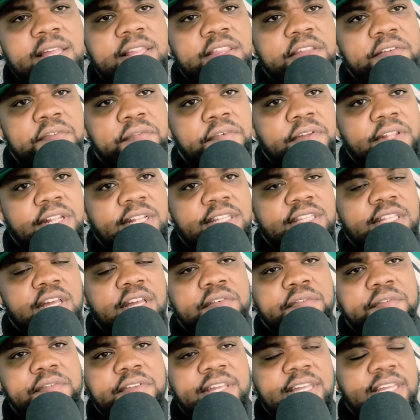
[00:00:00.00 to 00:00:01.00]
the
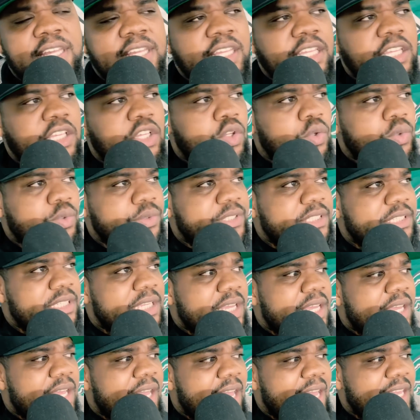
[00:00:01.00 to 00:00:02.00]
Philadelphia Eagles
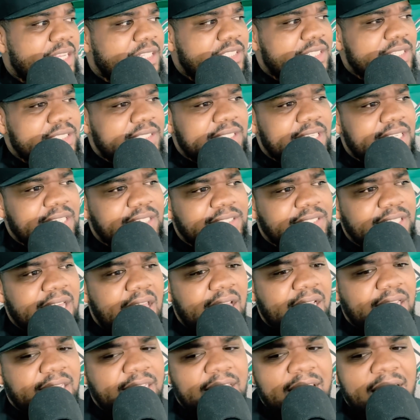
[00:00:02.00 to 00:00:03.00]
and just
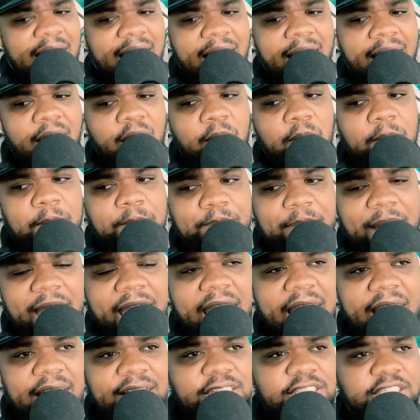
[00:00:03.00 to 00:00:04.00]
exactly how
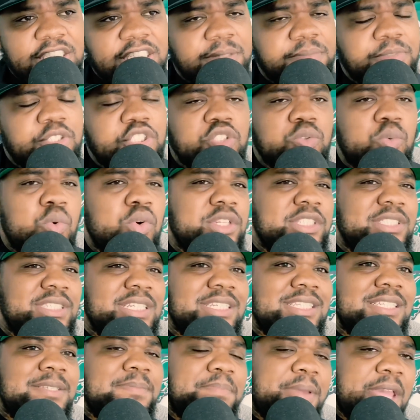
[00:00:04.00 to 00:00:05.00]
bad Jim Schwartz
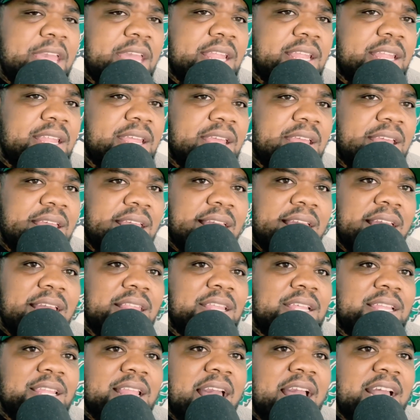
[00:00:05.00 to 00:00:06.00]
has been
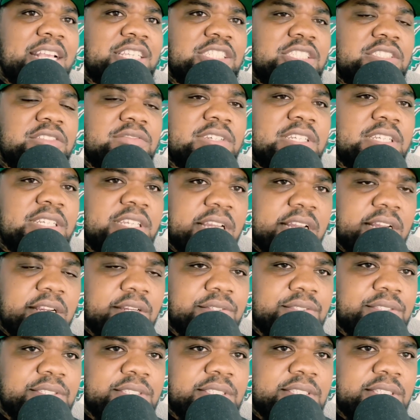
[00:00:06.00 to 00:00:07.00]
in the last 3
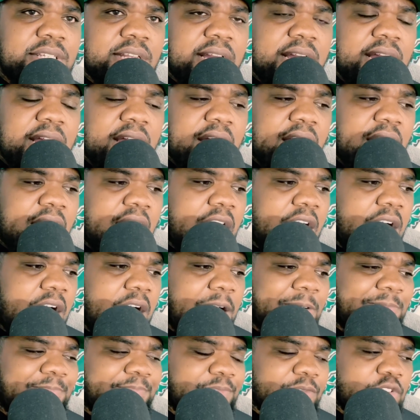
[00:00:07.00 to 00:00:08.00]
years.
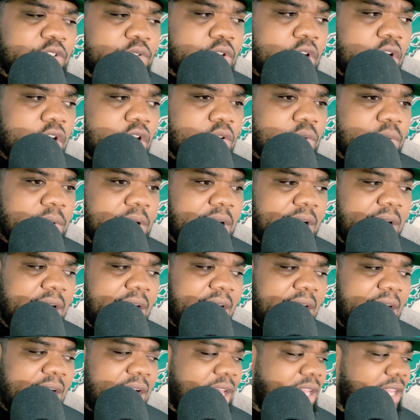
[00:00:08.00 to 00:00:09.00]
You know,
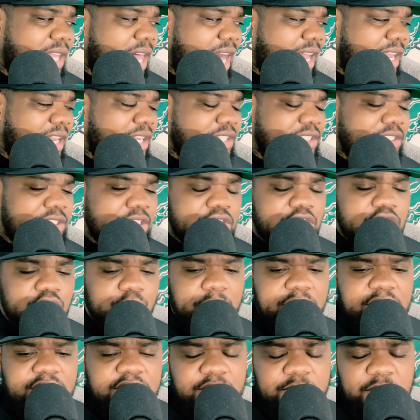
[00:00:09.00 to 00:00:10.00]
a lot of the
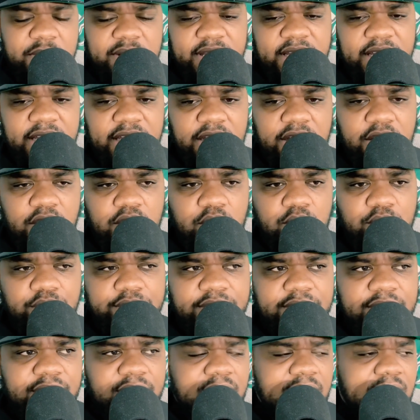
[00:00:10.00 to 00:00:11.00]
situation with the
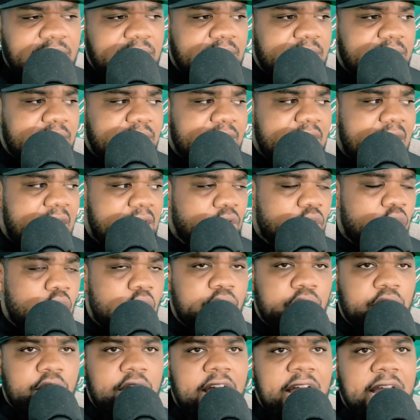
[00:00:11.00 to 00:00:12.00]
Eagles got
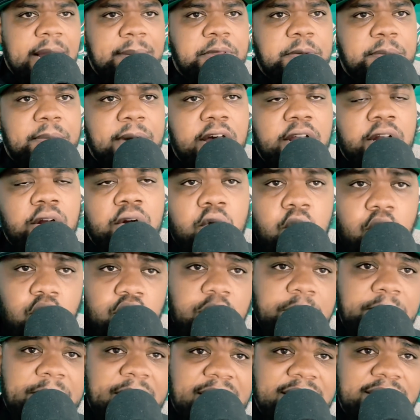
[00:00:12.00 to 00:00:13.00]
overhyped by the
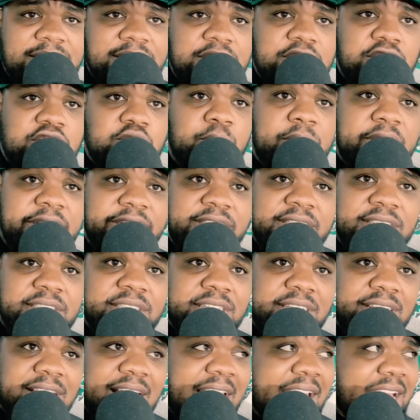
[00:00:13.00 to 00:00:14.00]
quarterback
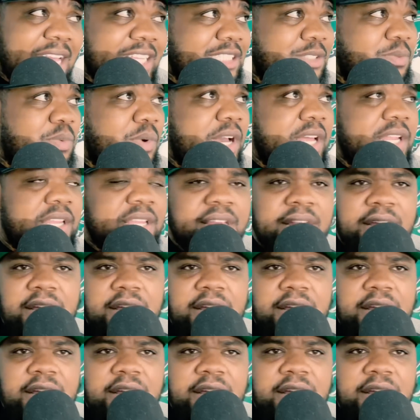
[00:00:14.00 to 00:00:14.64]
situation. The last, 3